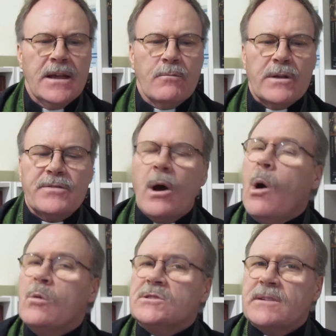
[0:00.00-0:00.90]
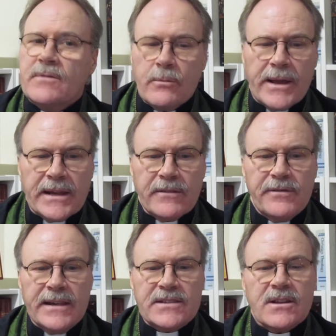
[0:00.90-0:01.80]
with the host of the wedding
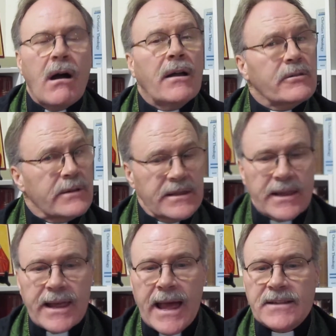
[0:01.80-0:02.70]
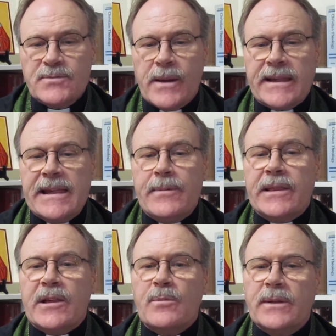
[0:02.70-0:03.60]
feast honoring the guests by keeping
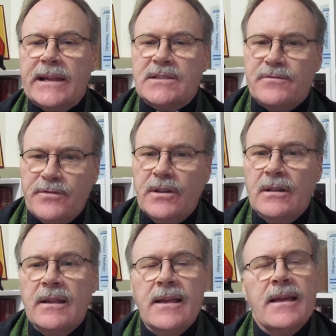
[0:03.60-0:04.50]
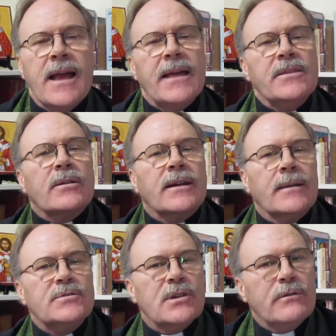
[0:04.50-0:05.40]
their plates full and their
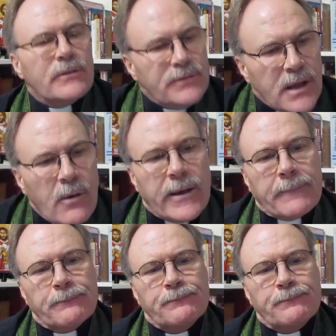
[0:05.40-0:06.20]
cups overflowing.